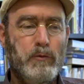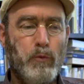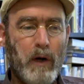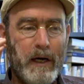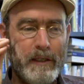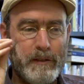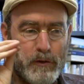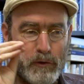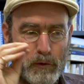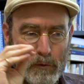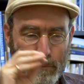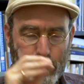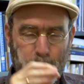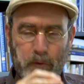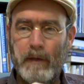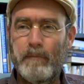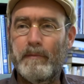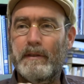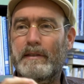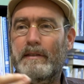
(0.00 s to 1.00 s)
white
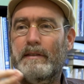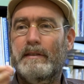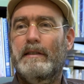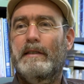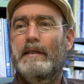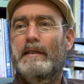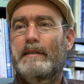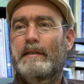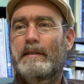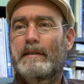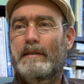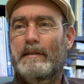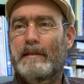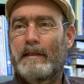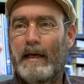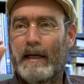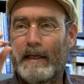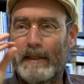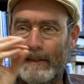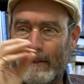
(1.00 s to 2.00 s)
supremacist
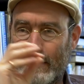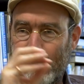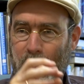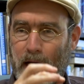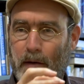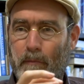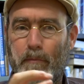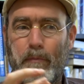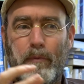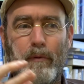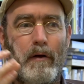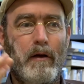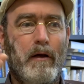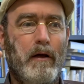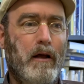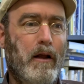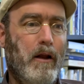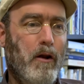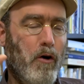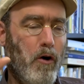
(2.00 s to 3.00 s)

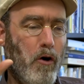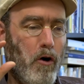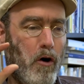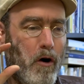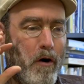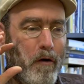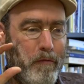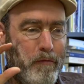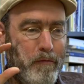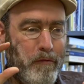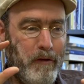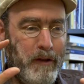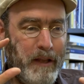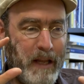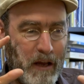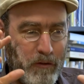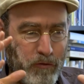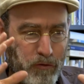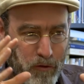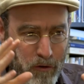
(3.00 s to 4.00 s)
example of
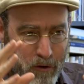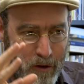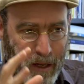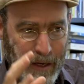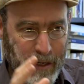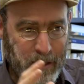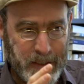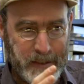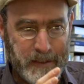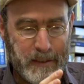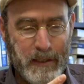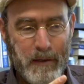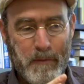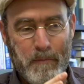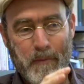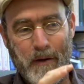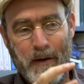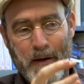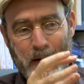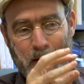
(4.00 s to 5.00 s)

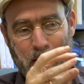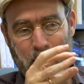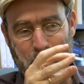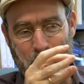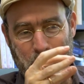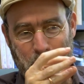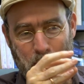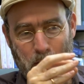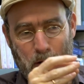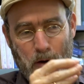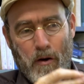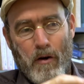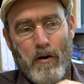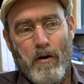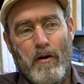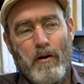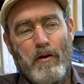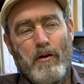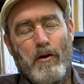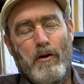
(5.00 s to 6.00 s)
nationalism,
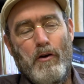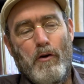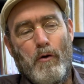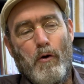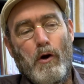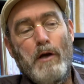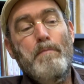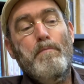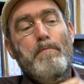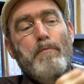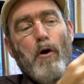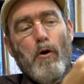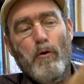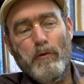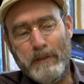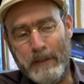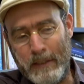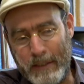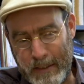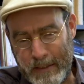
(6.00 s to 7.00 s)

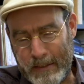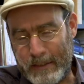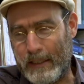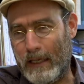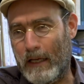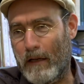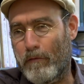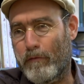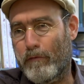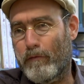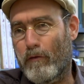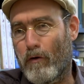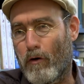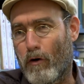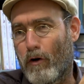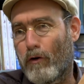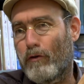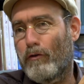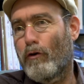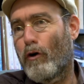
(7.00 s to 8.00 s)
imposing itself
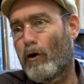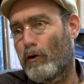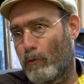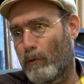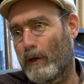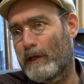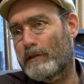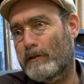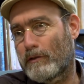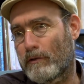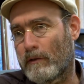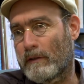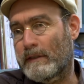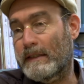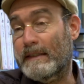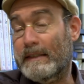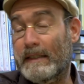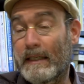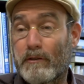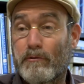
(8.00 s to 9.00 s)
on non-Westerns,
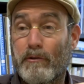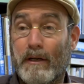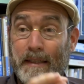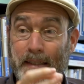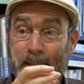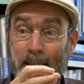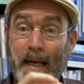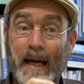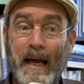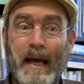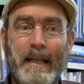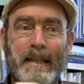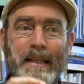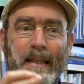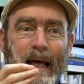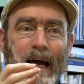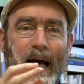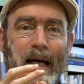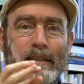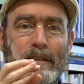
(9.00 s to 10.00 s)
etc. And
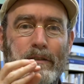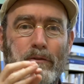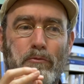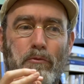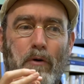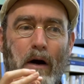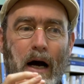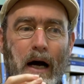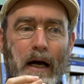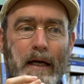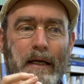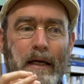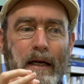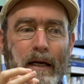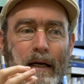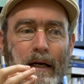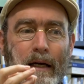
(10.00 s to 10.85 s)
that's why